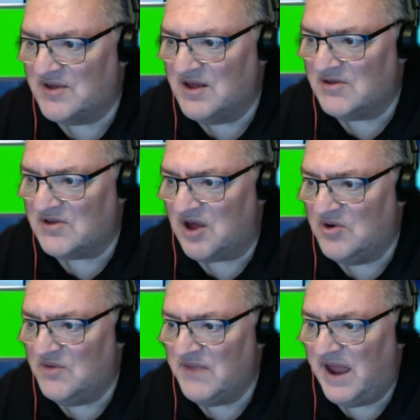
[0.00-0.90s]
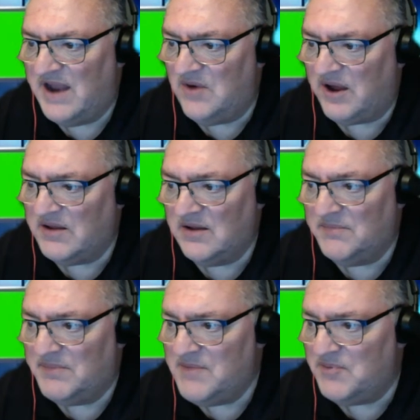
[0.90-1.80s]
So anyway,
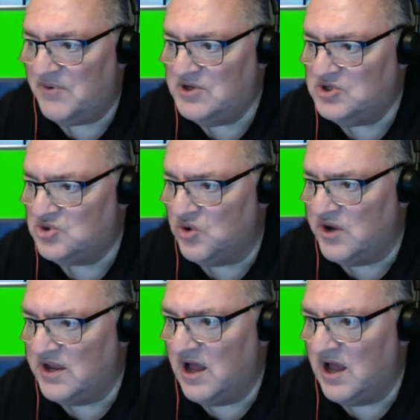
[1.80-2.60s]
people, enjoy,